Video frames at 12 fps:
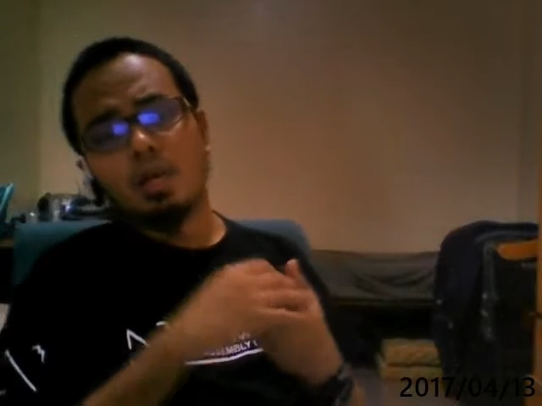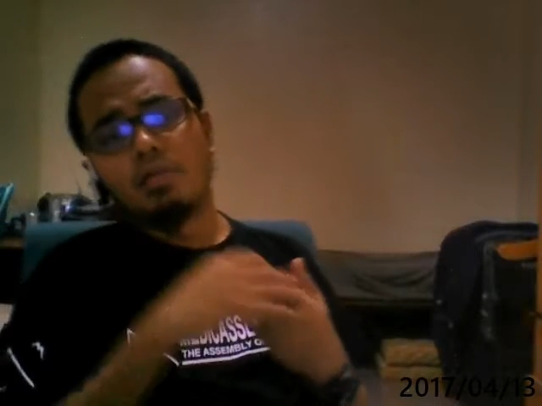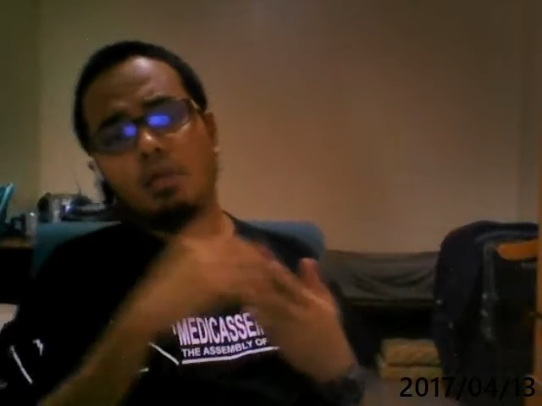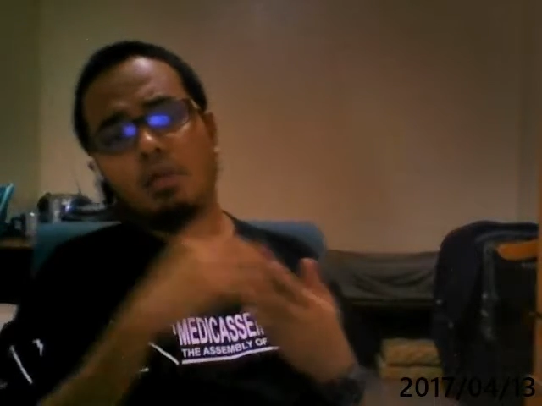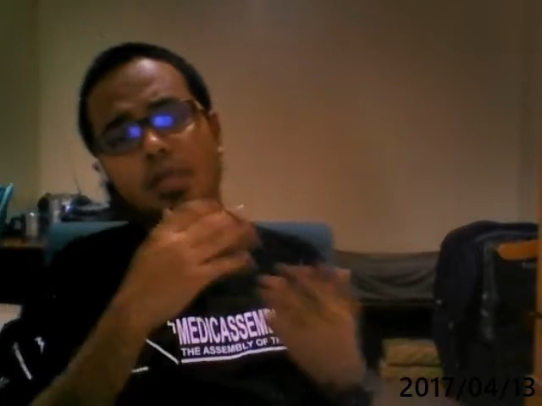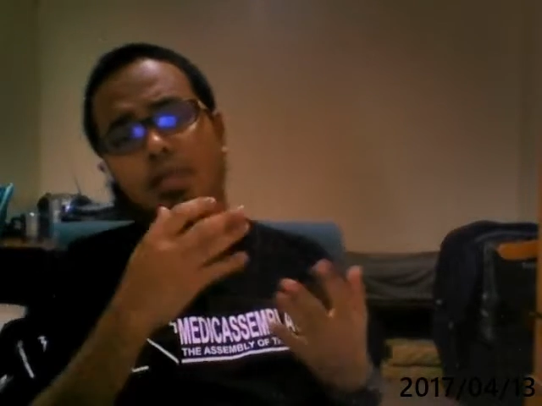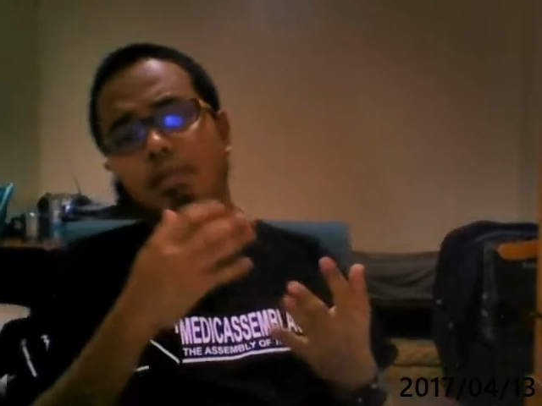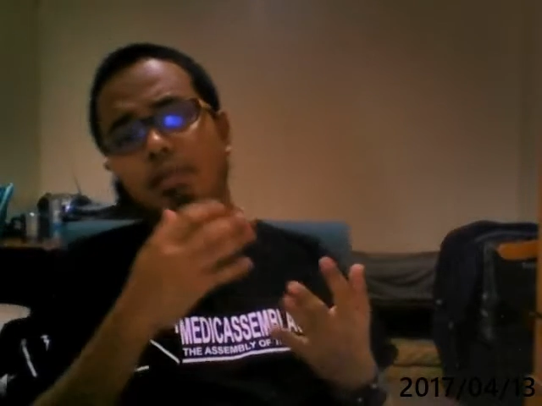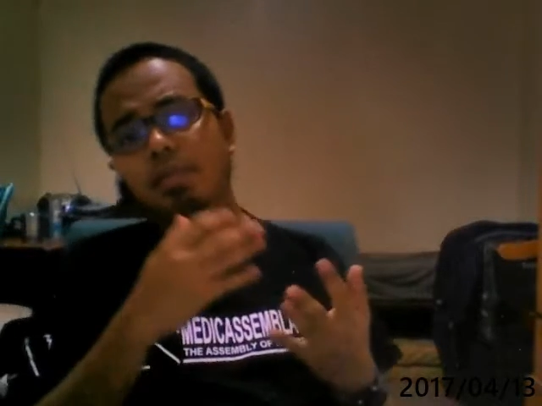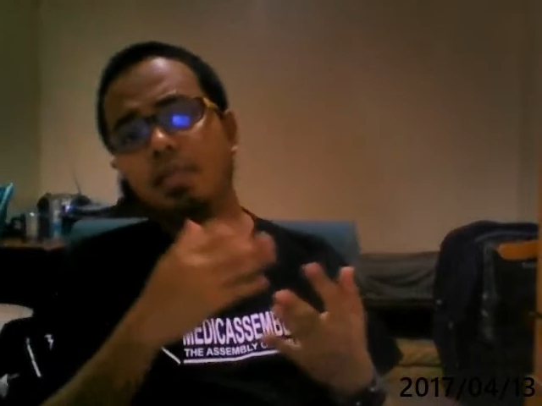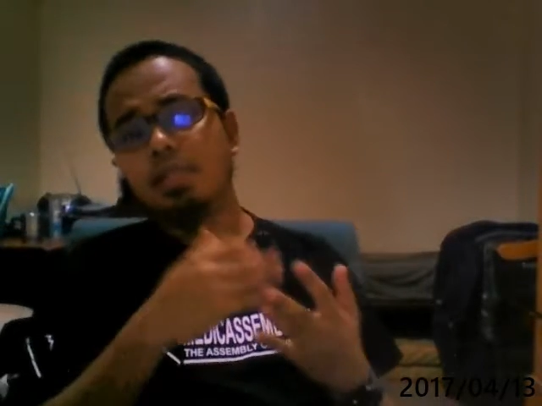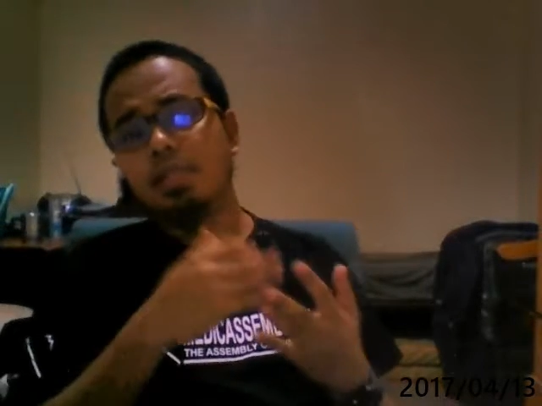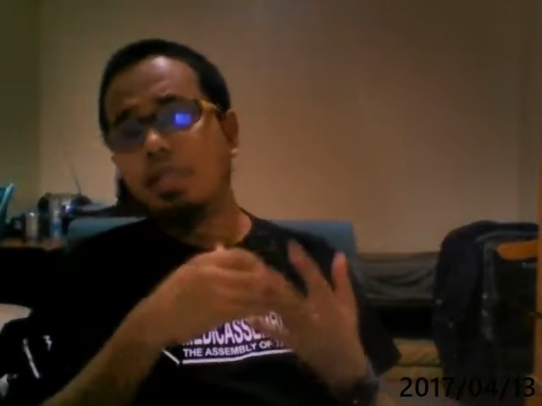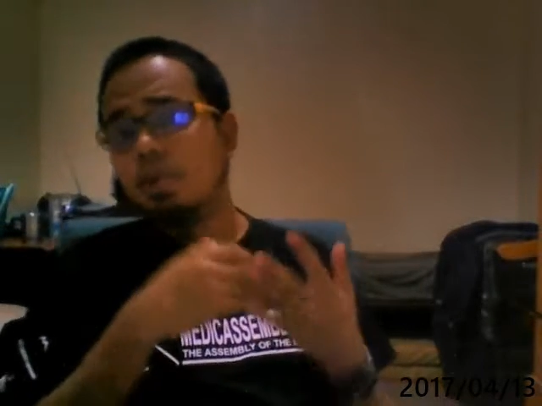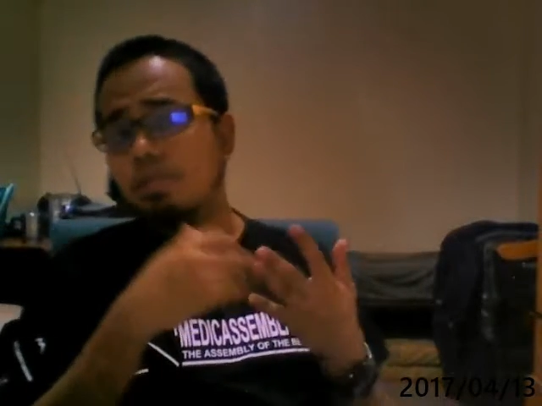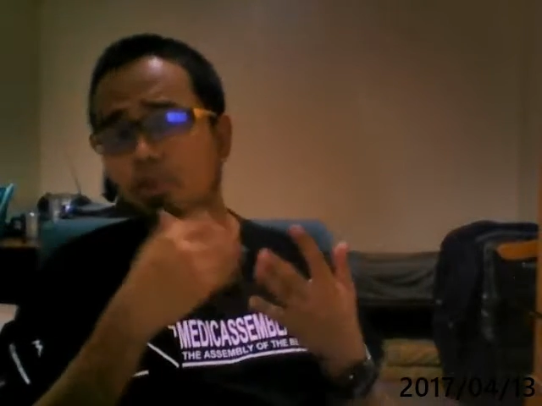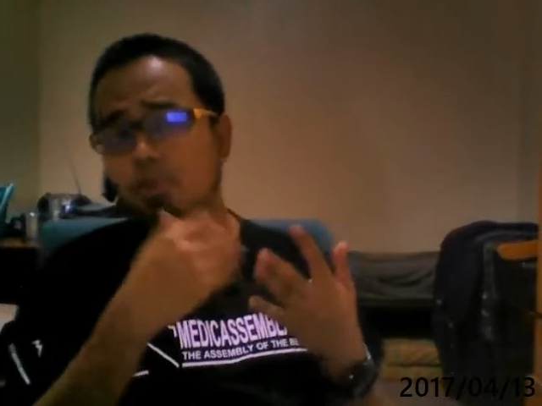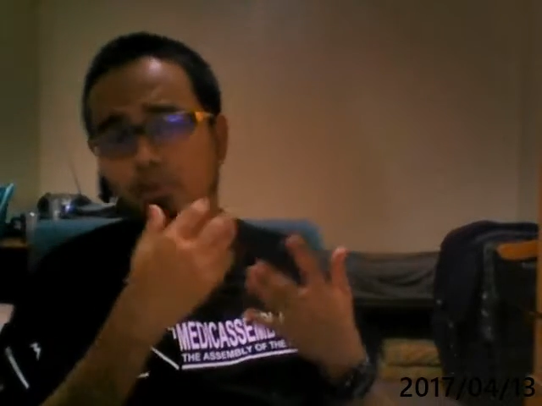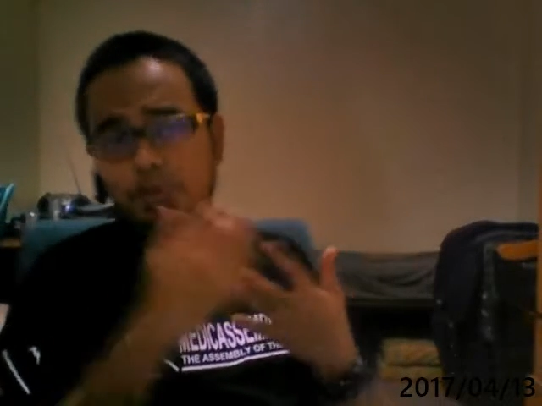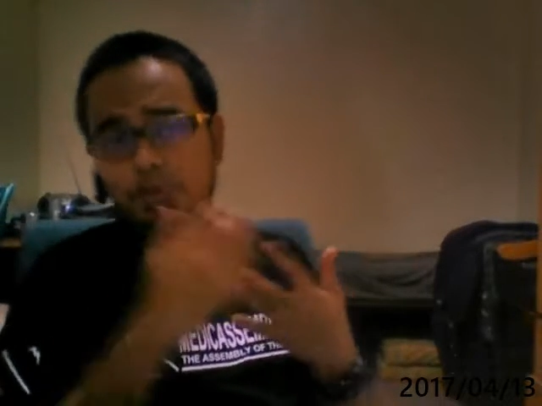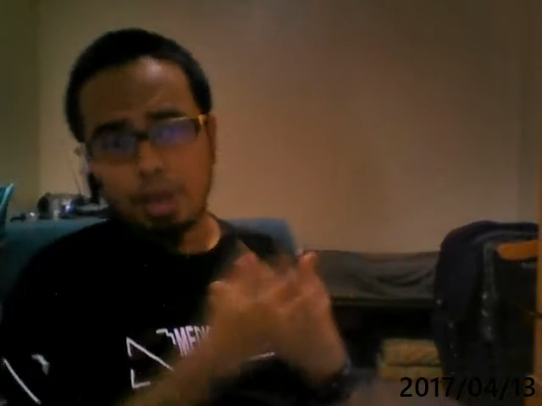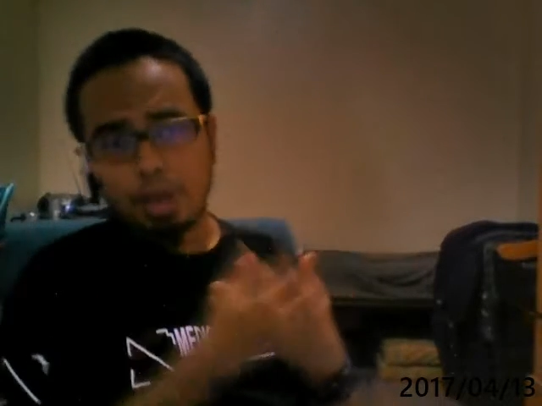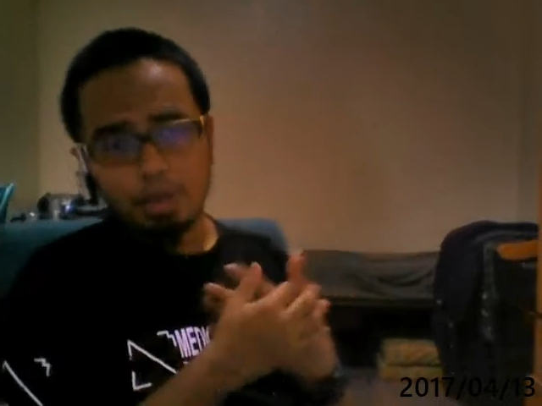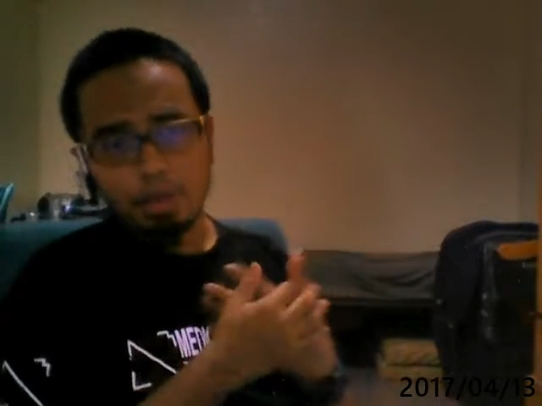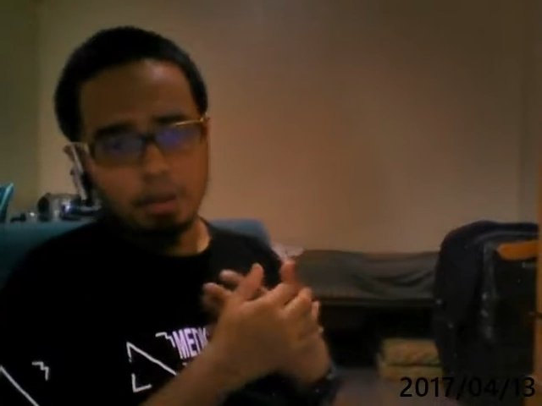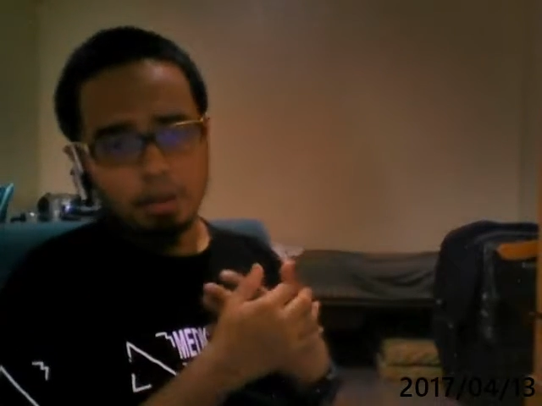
For example, it's imperforate hymen